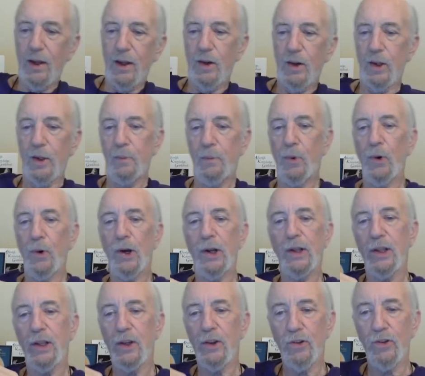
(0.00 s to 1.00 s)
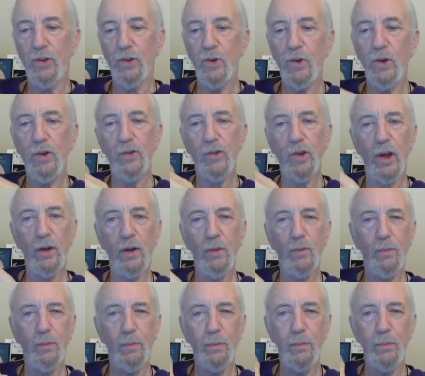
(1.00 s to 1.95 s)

to the point that as soon as I